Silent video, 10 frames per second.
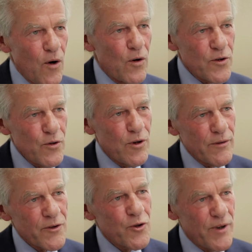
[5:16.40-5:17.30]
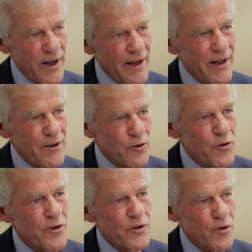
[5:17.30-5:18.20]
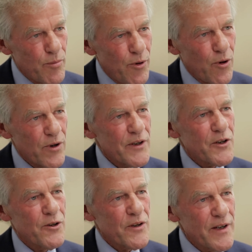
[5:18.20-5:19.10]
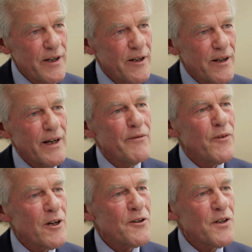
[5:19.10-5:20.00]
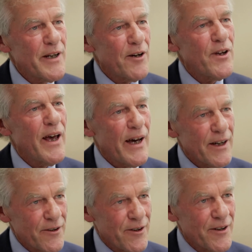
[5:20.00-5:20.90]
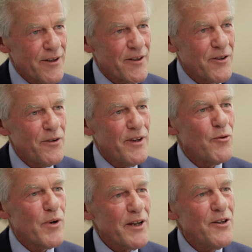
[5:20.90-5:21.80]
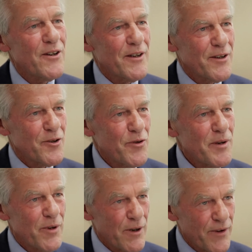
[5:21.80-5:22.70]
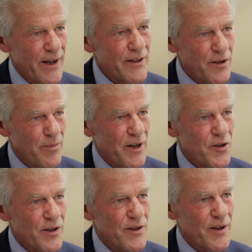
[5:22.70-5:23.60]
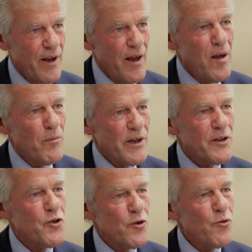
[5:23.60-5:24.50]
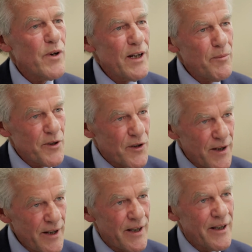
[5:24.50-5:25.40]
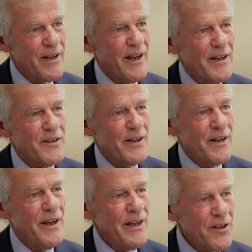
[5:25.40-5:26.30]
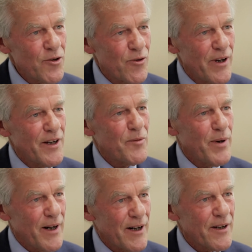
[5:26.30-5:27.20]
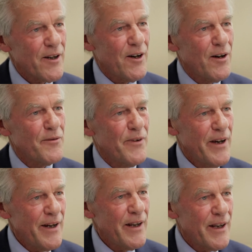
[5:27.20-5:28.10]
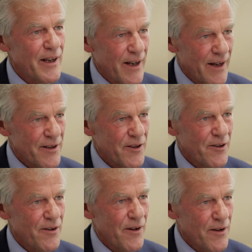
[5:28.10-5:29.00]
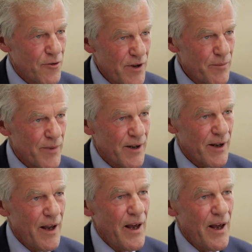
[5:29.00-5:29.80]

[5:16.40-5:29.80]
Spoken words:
All too often today, nutrition support is considered a voluntary add-on to the regular treatment of cancer patients. But it should really be seen as an integrated part of any cancer treatment.